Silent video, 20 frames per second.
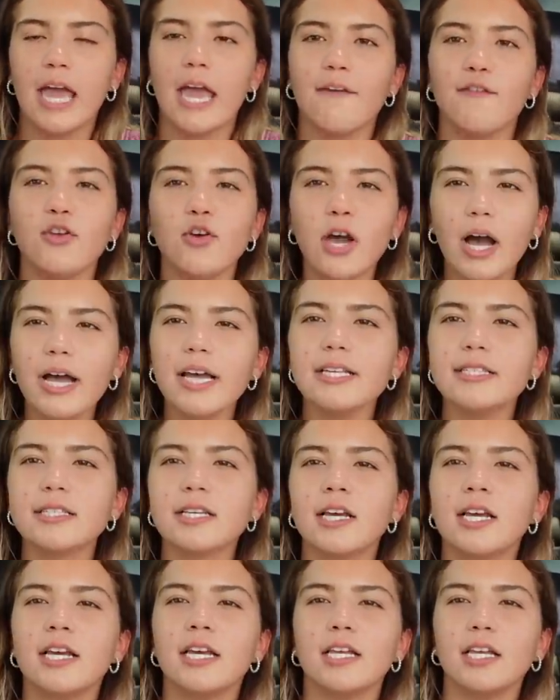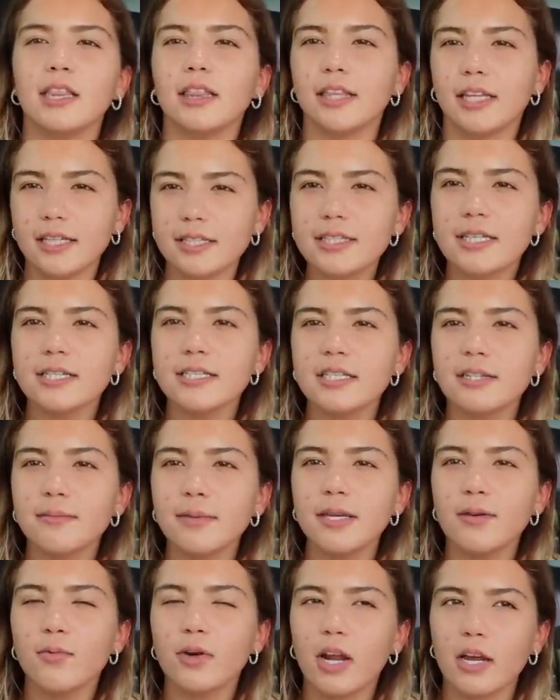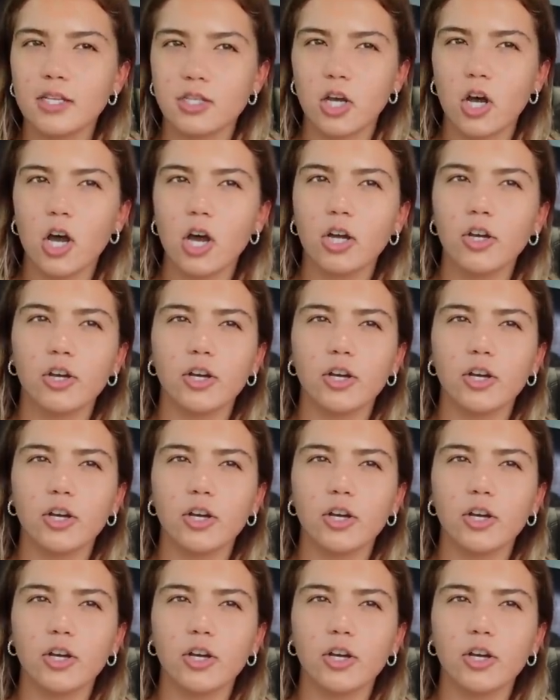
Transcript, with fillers: If you guys listen to me when I talk,